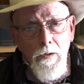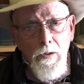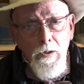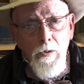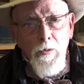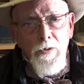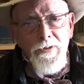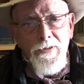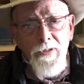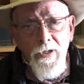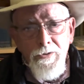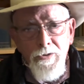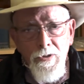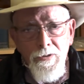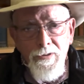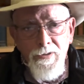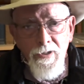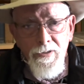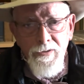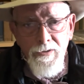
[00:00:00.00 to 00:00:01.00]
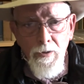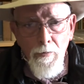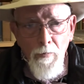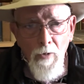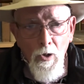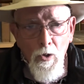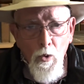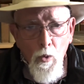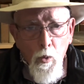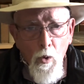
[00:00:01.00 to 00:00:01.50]
With such a system,
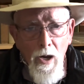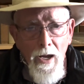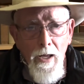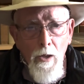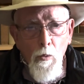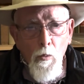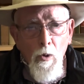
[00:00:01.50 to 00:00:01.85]
a quiet,